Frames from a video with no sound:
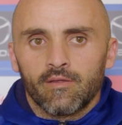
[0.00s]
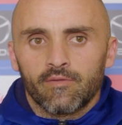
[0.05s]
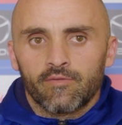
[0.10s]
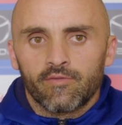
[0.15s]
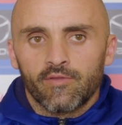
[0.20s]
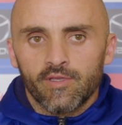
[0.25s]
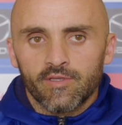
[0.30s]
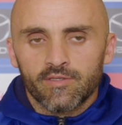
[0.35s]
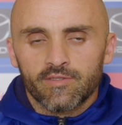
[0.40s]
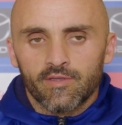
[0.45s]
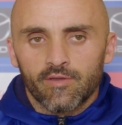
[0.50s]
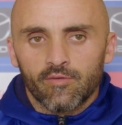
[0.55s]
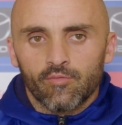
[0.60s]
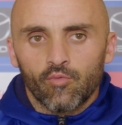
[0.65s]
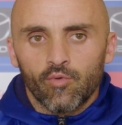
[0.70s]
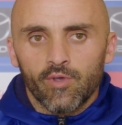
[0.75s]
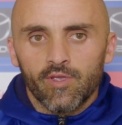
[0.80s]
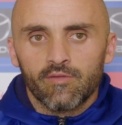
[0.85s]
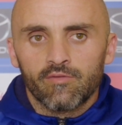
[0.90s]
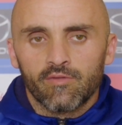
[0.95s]
things that
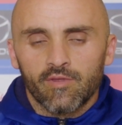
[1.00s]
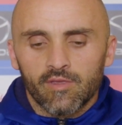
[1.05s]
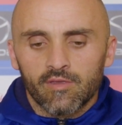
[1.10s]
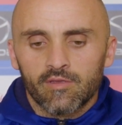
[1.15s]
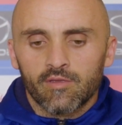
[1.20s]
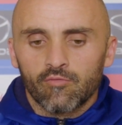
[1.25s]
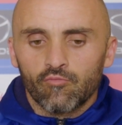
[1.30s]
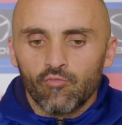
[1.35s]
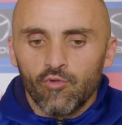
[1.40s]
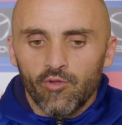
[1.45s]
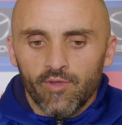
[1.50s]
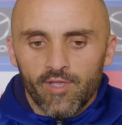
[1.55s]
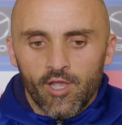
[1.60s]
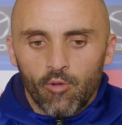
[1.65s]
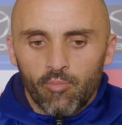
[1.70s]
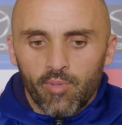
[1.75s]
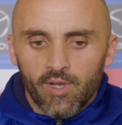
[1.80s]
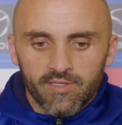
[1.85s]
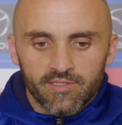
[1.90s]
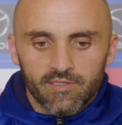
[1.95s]
we think can really
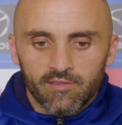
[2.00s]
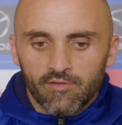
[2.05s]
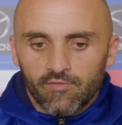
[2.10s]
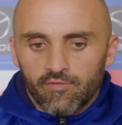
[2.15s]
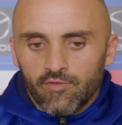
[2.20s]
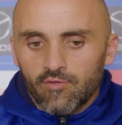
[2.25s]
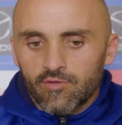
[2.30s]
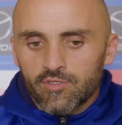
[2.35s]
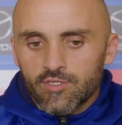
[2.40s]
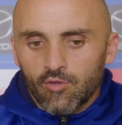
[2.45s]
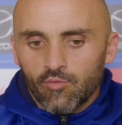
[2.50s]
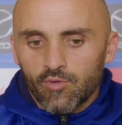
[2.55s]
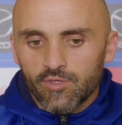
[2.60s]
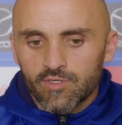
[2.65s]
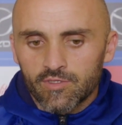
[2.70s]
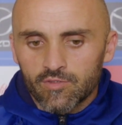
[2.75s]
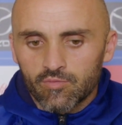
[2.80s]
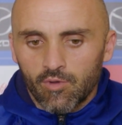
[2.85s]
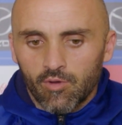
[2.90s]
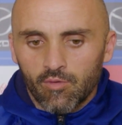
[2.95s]
help us in the future,
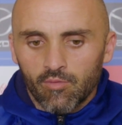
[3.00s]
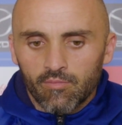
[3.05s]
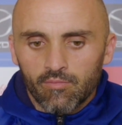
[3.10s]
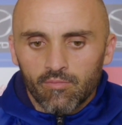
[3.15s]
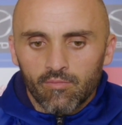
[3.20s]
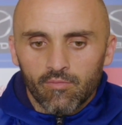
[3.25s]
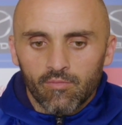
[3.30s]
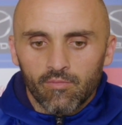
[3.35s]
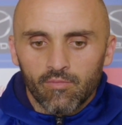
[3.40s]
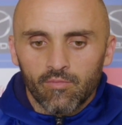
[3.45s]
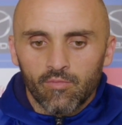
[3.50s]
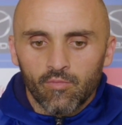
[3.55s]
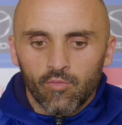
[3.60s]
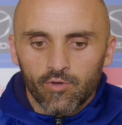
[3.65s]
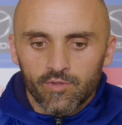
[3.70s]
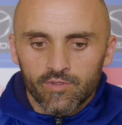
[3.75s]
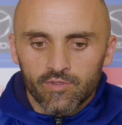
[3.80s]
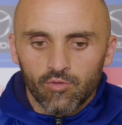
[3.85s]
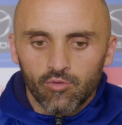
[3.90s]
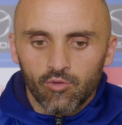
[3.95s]
which is what
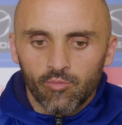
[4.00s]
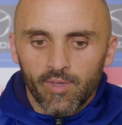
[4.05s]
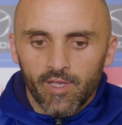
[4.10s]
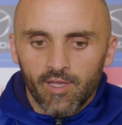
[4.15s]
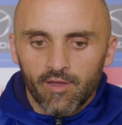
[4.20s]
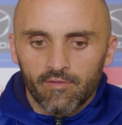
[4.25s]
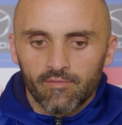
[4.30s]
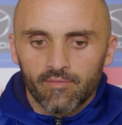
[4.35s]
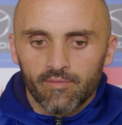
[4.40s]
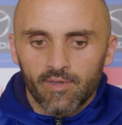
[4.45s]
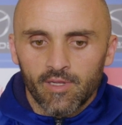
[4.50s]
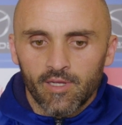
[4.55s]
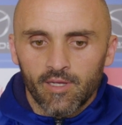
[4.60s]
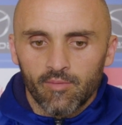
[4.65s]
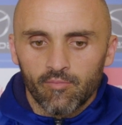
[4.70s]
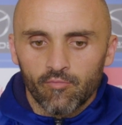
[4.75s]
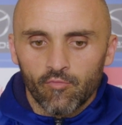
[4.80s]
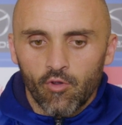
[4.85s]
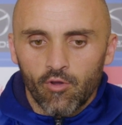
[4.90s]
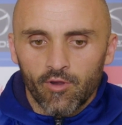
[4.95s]
it's all about
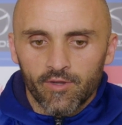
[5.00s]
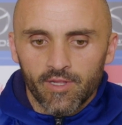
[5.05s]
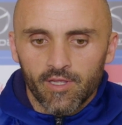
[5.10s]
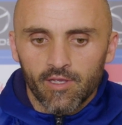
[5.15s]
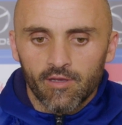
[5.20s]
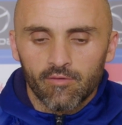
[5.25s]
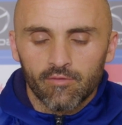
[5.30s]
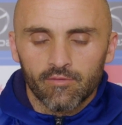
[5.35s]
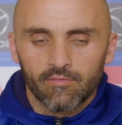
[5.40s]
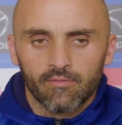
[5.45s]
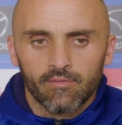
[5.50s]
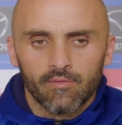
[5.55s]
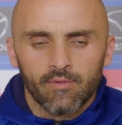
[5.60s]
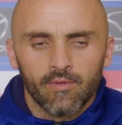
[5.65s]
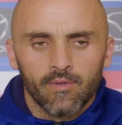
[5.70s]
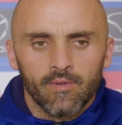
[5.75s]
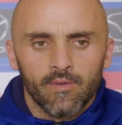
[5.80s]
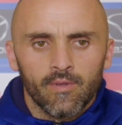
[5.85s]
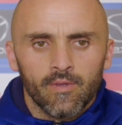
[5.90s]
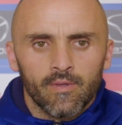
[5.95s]
right now. And
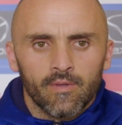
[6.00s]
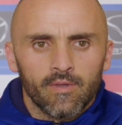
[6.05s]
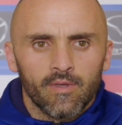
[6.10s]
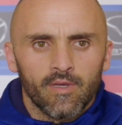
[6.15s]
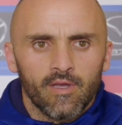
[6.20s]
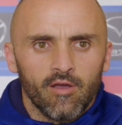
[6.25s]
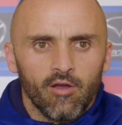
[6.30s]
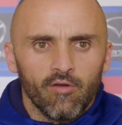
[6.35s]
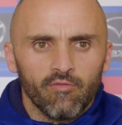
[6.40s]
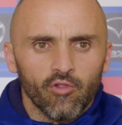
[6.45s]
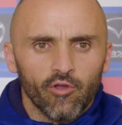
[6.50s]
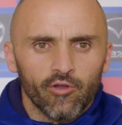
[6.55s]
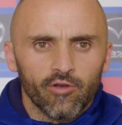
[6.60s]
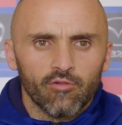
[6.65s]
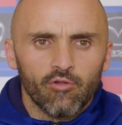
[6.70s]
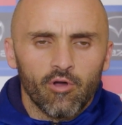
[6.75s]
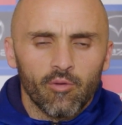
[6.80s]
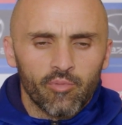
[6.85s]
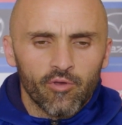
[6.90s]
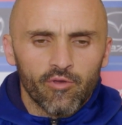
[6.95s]
I've learned
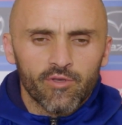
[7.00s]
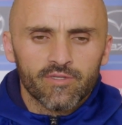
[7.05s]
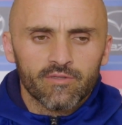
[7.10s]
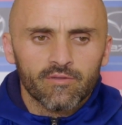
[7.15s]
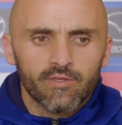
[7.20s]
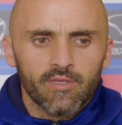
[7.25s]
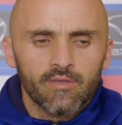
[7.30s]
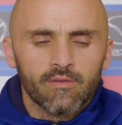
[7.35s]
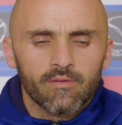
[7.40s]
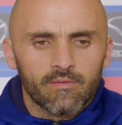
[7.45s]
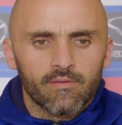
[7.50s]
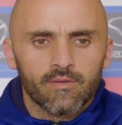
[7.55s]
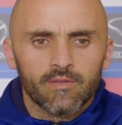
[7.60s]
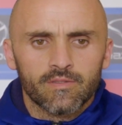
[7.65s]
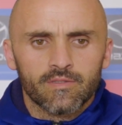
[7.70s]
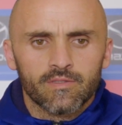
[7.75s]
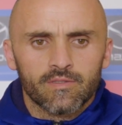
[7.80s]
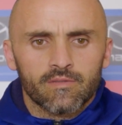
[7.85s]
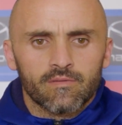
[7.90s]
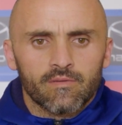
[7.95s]
a lot personally.
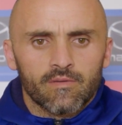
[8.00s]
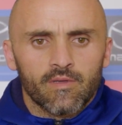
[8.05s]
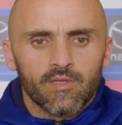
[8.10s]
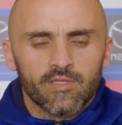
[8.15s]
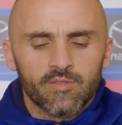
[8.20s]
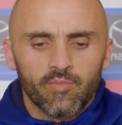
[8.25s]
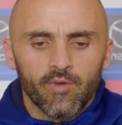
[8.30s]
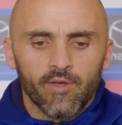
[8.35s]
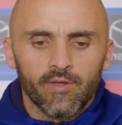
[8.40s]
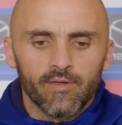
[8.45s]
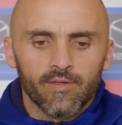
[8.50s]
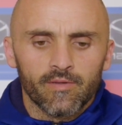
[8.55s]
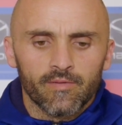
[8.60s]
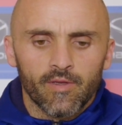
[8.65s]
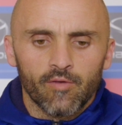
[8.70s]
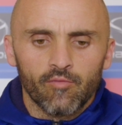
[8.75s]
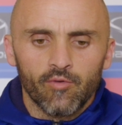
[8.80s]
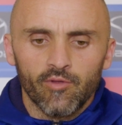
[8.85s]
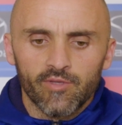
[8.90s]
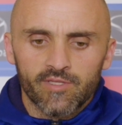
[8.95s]
It's been
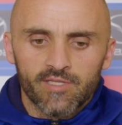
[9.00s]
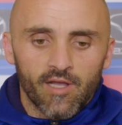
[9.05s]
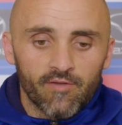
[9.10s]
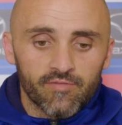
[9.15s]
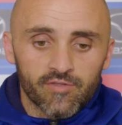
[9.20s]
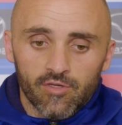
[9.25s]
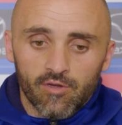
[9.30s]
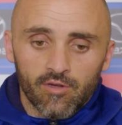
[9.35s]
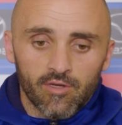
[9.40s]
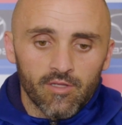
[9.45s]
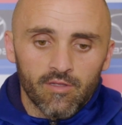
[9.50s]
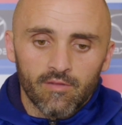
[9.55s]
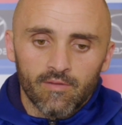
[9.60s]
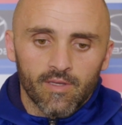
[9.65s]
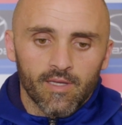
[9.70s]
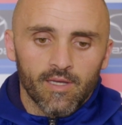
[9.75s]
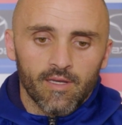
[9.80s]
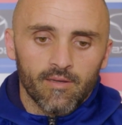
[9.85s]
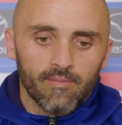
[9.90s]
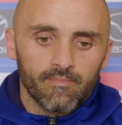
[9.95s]
a really tough journey,
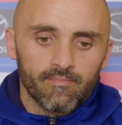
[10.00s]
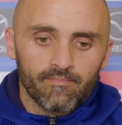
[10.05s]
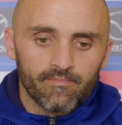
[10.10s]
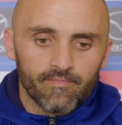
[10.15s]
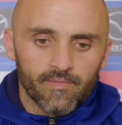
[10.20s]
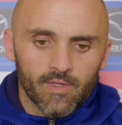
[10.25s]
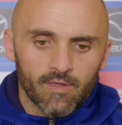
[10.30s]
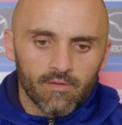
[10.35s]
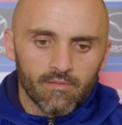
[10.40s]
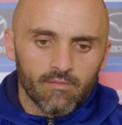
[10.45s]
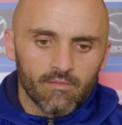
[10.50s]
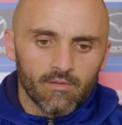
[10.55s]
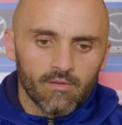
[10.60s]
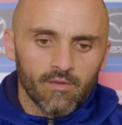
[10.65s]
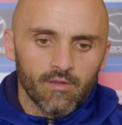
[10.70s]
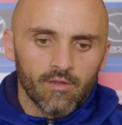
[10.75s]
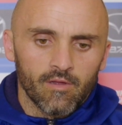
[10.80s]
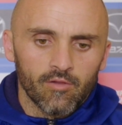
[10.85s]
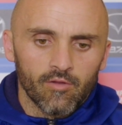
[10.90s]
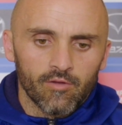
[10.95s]
and
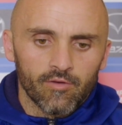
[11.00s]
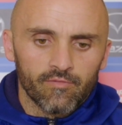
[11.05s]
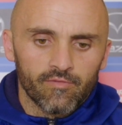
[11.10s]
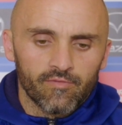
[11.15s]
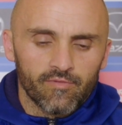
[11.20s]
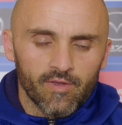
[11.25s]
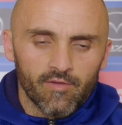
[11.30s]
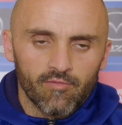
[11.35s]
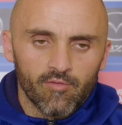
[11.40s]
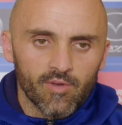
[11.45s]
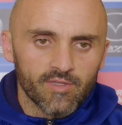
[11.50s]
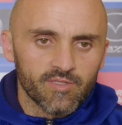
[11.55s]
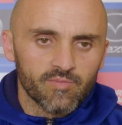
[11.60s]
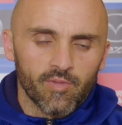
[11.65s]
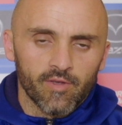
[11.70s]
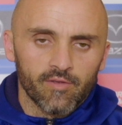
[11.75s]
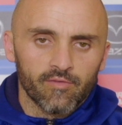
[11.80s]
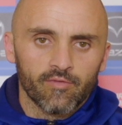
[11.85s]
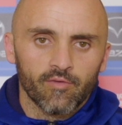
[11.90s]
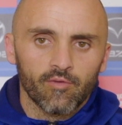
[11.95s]
a lot of everyone's
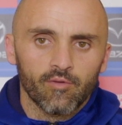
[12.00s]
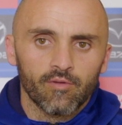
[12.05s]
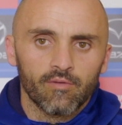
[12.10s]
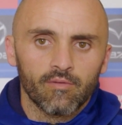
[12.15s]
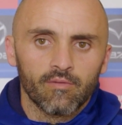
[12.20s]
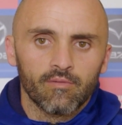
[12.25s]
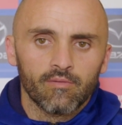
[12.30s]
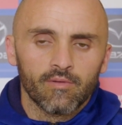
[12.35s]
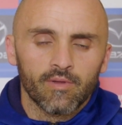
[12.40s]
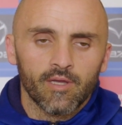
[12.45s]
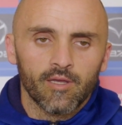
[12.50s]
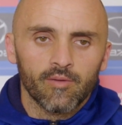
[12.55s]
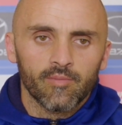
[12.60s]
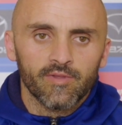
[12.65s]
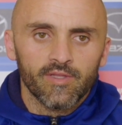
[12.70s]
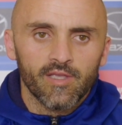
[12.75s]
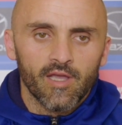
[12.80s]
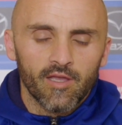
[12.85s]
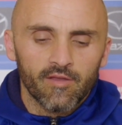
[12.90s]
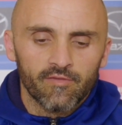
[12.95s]
been through it
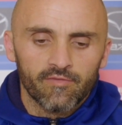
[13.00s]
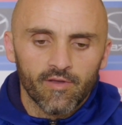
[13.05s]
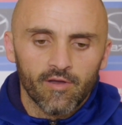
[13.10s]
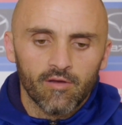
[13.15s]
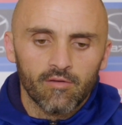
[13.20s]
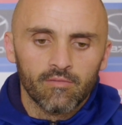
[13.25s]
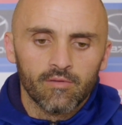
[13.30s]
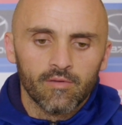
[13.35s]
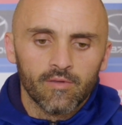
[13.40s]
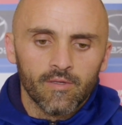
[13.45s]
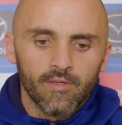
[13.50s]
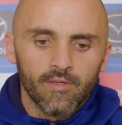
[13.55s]
in the AFL